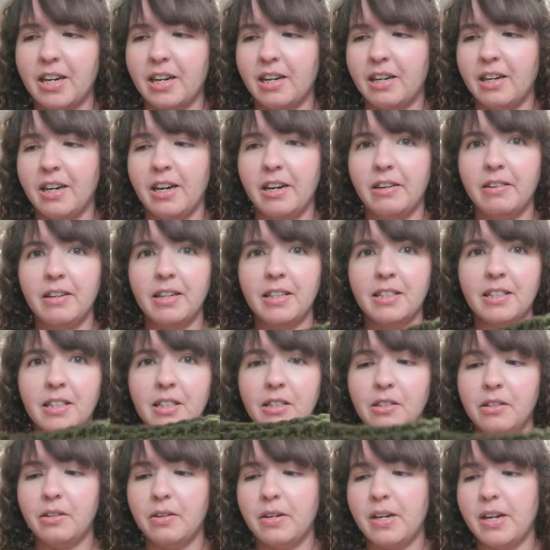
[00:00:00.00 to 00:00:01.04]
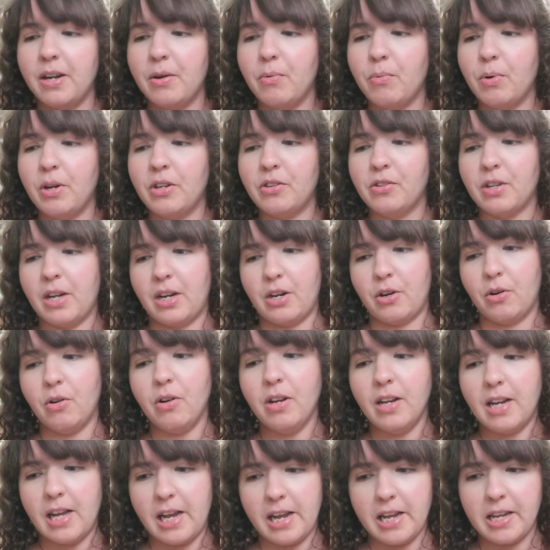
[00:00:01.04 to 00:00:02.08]
of hair accessory, which I
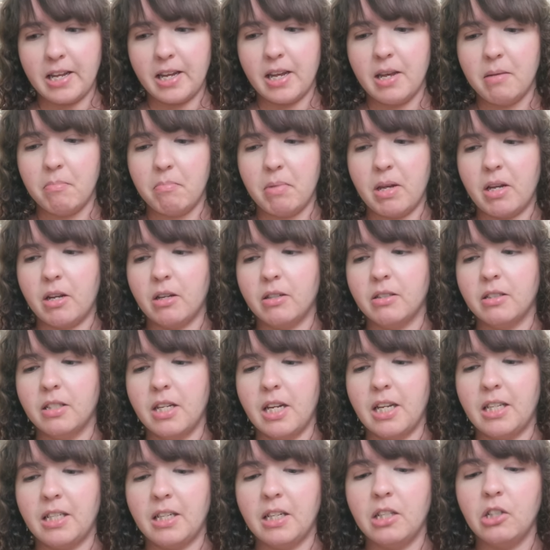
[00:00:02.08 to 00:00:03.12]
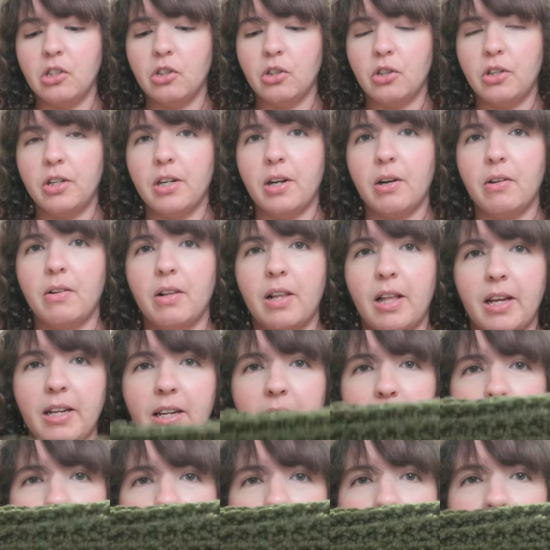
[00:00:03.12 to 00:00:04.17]
don't like because it didn't turn out like
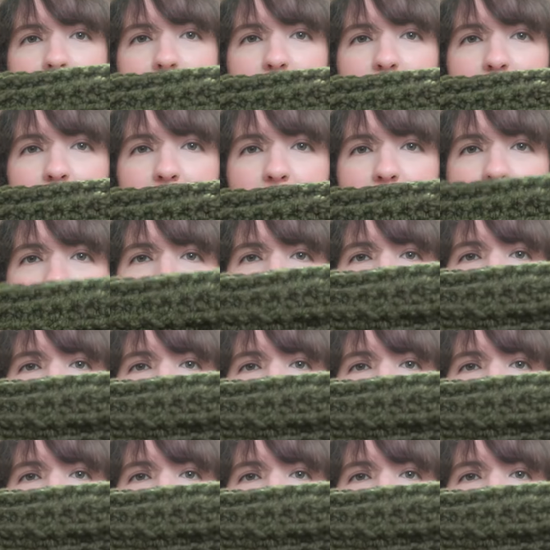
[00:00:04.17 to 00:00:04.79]
I wanted it.